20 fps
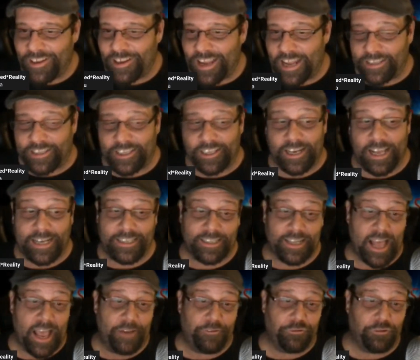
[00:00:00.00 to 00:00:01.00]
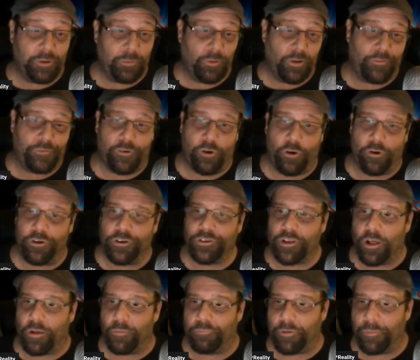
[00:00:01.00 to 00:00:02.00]
And tonight's live stream will, of course,
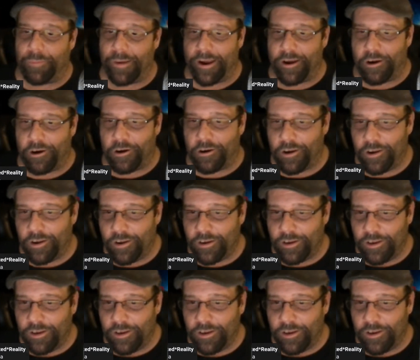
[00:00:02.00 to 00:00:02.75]
I'll prepare